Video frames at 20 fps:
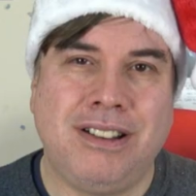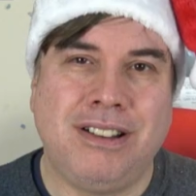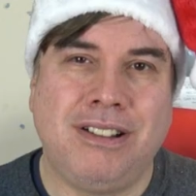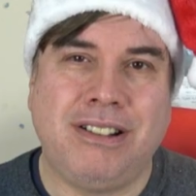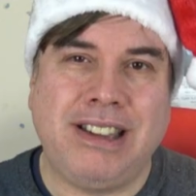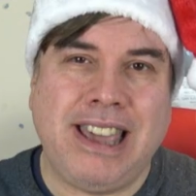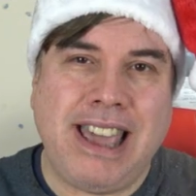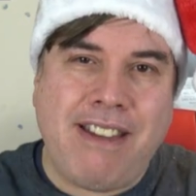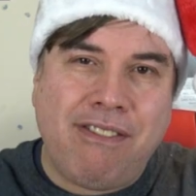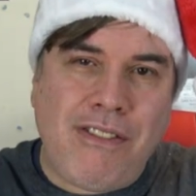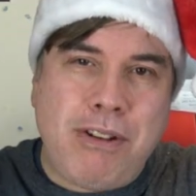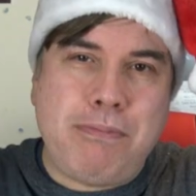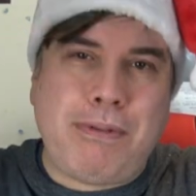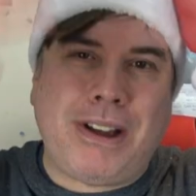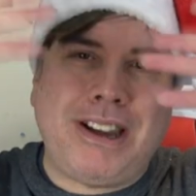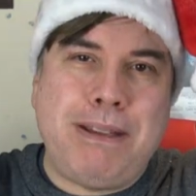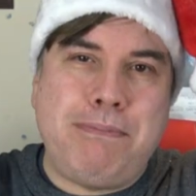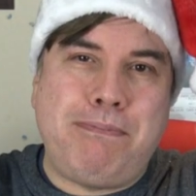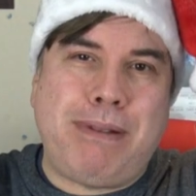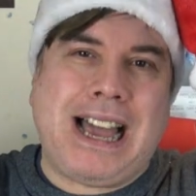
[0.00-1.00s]
Okay,
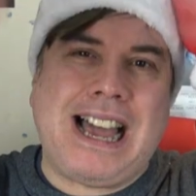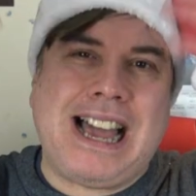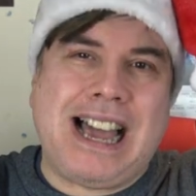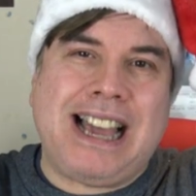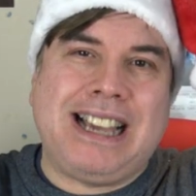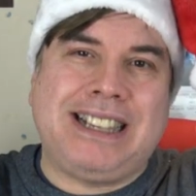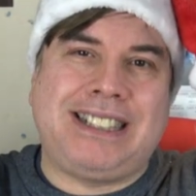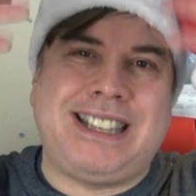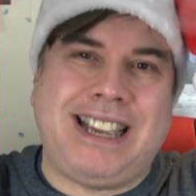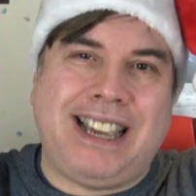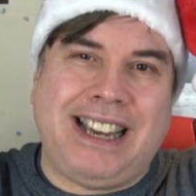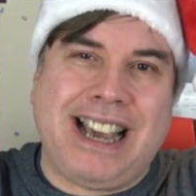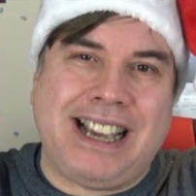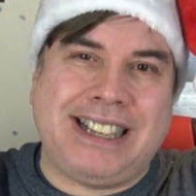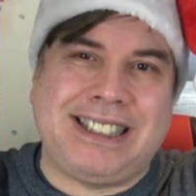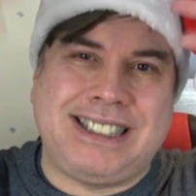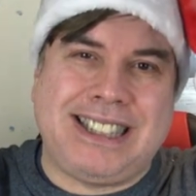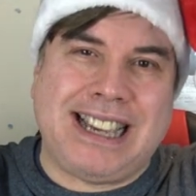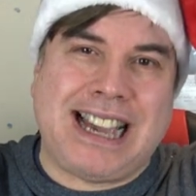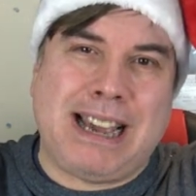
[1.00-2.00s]
everybody, bye. See you
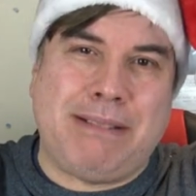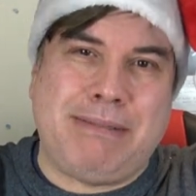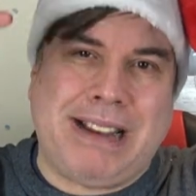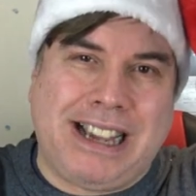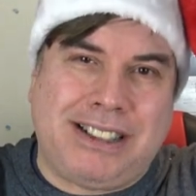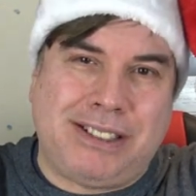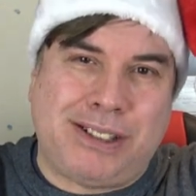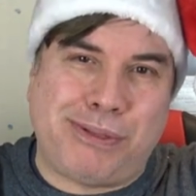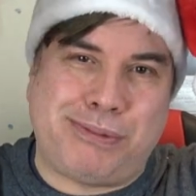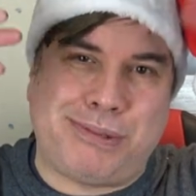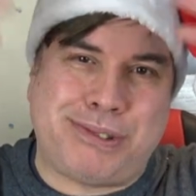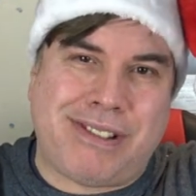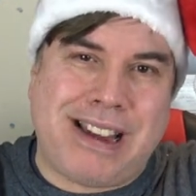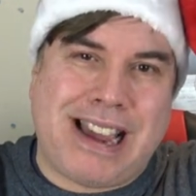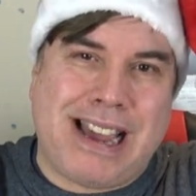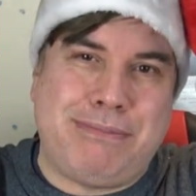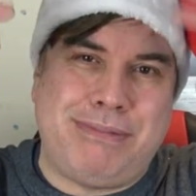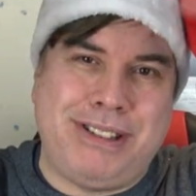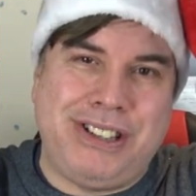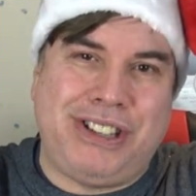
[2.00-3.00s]
next time. Like,
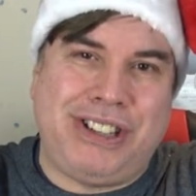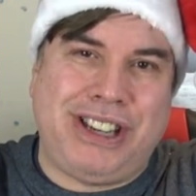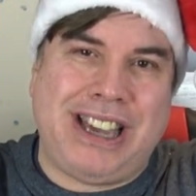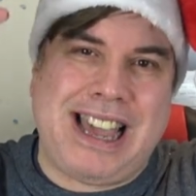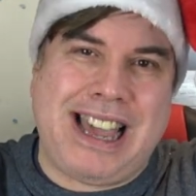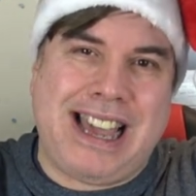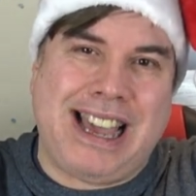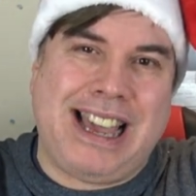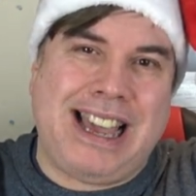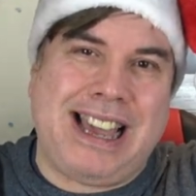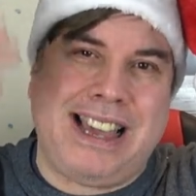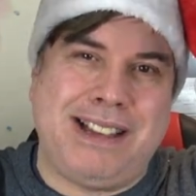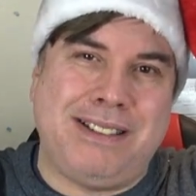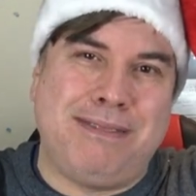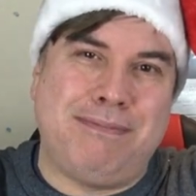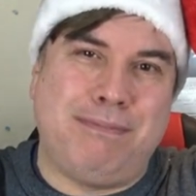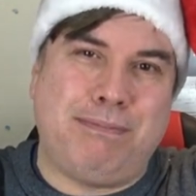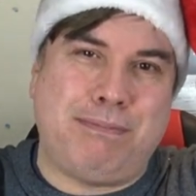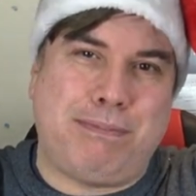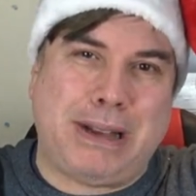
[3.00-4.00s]
subscribe and share.
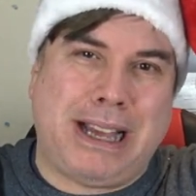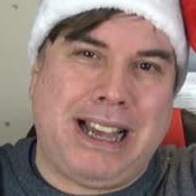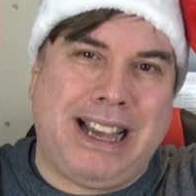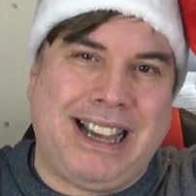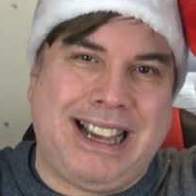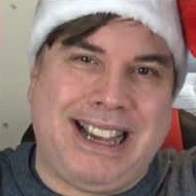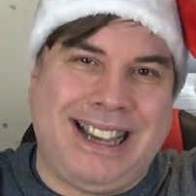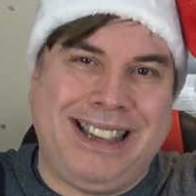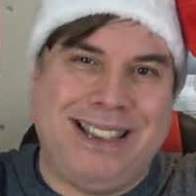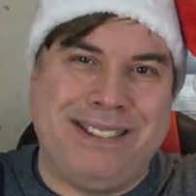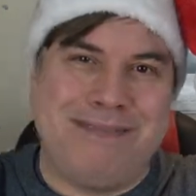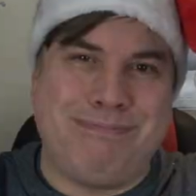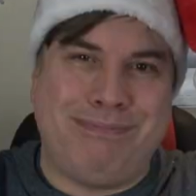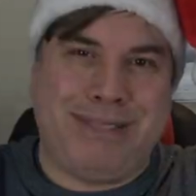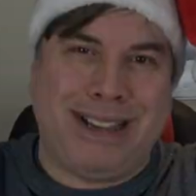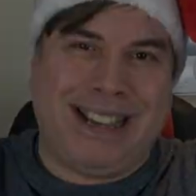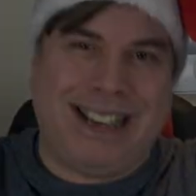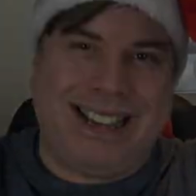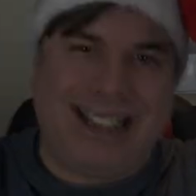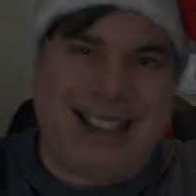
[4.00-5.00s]
Bye.